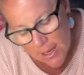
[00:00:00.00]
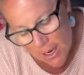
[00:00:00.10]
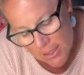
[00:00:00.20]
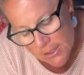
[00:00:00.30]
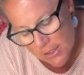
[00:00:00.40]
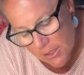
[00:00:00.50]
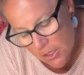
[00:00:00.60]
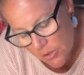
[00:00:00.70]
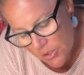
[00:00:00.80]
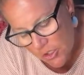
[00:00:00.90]
got to the
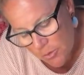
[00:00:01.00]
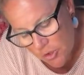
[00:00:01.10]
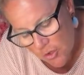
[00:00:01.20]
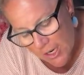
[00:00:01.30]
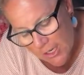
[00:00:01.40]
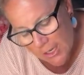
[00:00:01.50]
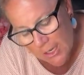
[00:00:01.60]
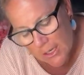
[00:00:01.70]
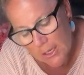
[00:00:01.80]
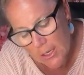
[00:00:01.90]
YouTube
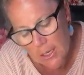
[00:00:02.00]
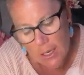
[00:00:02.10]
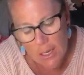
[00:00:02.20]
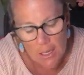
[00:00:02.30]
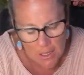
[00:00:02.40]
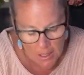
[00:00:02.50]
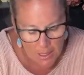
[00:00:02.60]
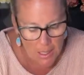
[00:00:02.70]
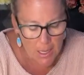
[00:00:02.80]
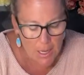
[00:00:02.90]
training,
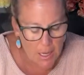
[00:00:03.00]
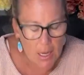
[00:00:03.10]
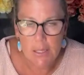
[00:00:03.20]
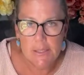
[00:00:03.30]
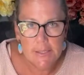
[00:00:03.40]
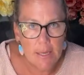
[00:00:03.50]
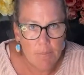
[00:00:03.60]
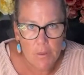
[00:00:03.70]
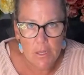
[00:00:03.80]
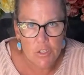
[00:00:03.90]
and
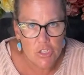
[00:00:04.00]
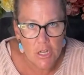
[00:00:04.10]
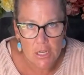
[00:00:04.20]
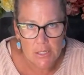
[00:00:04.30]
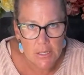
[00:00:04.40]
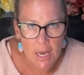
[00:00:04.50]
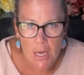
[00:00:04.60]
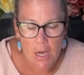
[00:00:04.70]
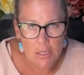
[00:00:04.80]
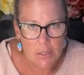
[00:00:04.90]
I
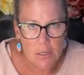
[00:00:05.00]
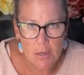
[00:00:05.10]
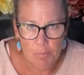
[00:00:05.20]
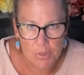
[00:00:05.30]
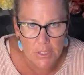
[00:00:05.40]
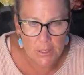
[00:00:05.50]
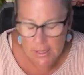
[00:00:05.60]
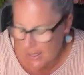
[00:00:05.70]
got completely